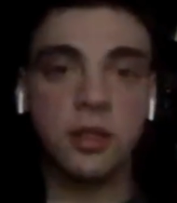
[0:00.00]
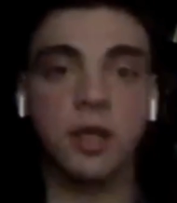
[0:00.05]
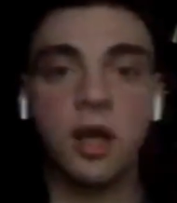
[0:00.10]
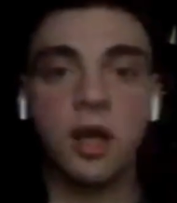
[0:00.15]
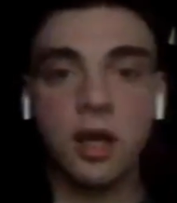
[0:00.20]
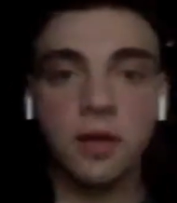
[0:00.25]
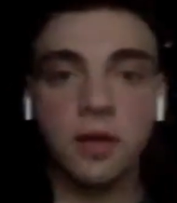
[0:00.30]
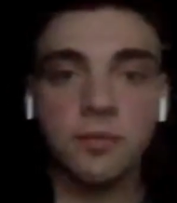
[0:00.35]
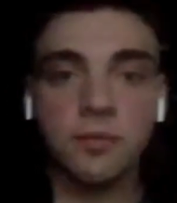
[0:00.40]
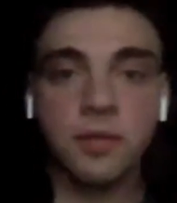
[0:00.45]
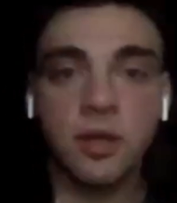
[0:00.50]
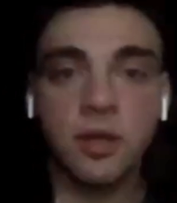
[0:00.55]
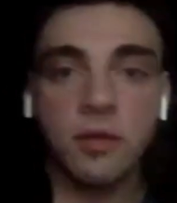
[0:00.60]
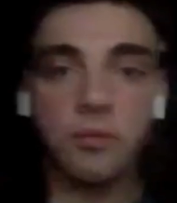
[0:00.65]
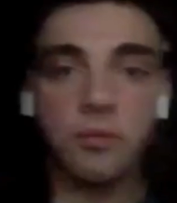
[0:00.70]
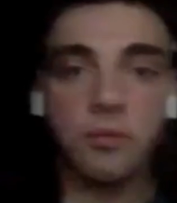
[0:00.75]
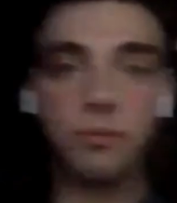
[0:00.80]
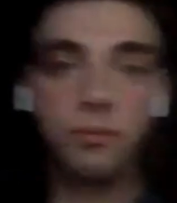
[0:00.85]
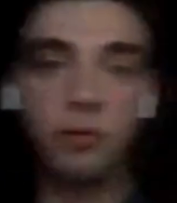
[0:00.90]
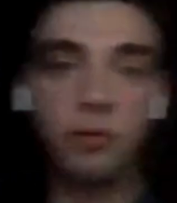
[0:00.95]
you know,
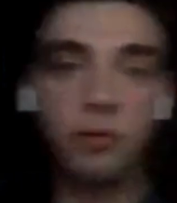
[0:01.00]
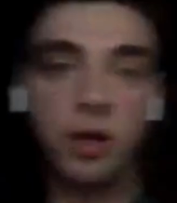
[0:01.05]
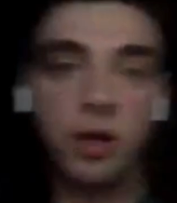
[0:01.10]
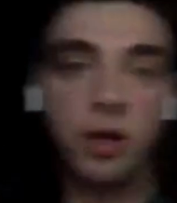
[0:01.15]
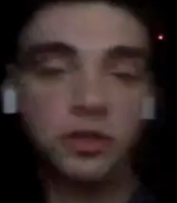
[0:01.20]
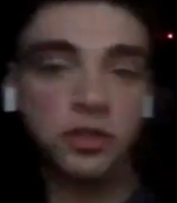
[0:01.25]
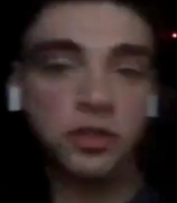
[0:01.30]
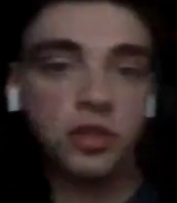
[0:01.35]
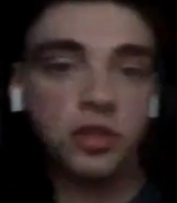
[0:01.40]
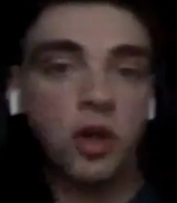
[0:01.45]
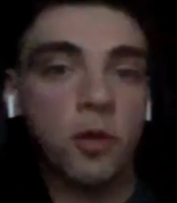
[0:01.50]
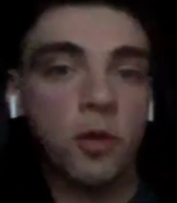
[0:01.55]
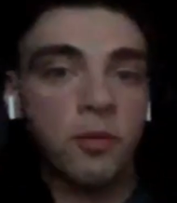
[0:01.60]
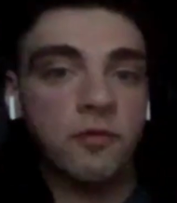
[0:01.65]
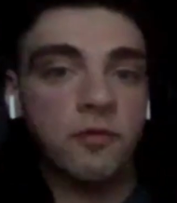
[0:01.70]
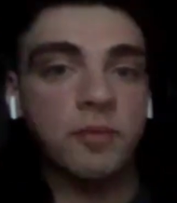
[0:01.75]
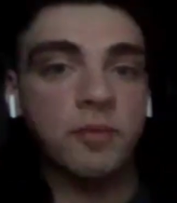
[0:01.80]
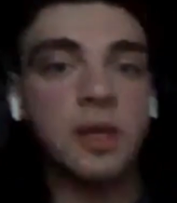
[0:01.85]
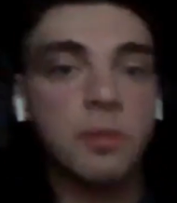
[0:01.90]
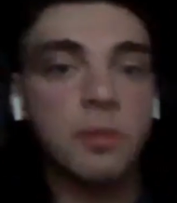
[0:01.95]
broader scope
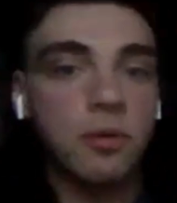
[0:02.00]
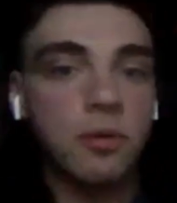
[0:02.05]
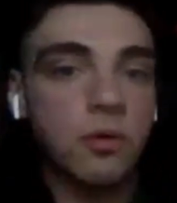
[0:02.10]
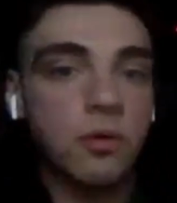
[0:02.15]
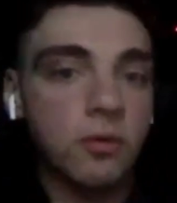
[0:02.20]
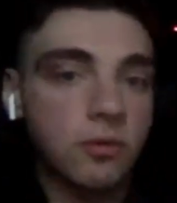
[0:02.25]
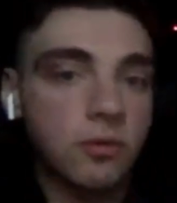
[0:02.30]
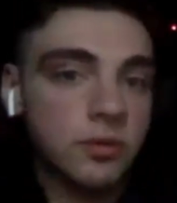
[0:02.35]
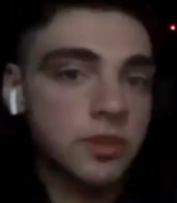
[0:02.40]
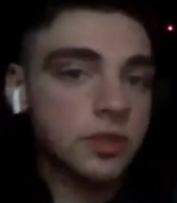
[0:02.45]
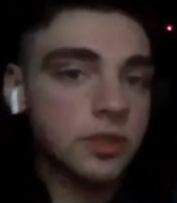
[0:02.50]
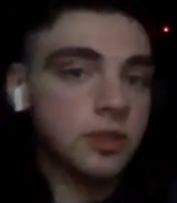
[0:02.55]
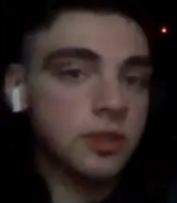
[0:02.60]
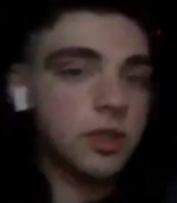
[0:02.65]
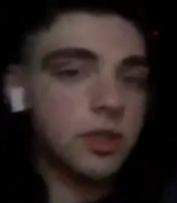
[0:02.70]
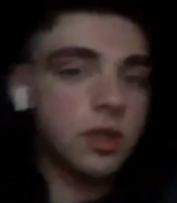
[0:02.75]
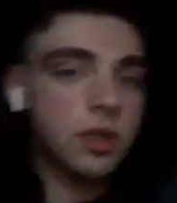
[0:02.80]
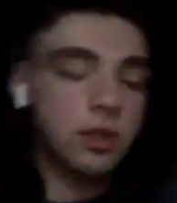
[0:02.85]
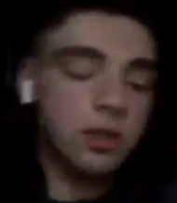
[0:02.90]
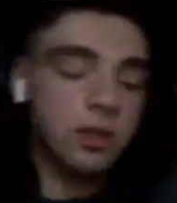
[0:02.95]
of people, which is,
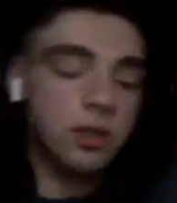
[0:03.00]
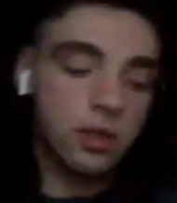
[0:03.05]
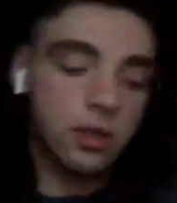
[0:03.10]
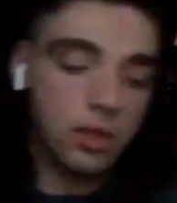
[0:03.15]
you know,